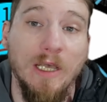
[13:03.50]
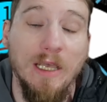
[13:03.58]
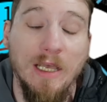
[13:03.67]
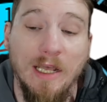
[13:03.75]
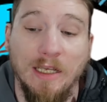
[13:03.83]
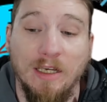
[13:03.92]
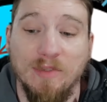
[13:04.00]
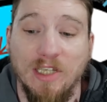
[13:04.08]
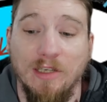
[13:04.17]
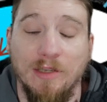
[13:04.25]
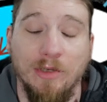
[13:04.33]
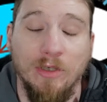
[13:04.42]
It comes in
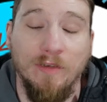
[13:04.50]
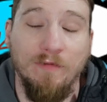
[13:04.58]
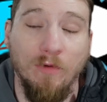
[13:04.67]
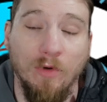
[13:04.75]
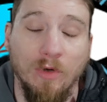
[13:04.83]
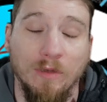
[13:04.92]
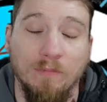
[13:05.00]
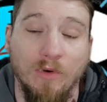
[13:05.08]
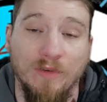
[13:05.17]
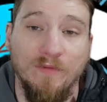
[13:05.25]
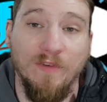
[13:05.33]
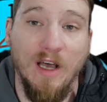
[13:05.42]
at
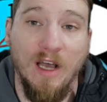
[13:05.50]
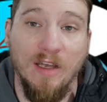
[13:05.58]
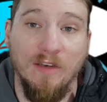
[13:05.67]
34.5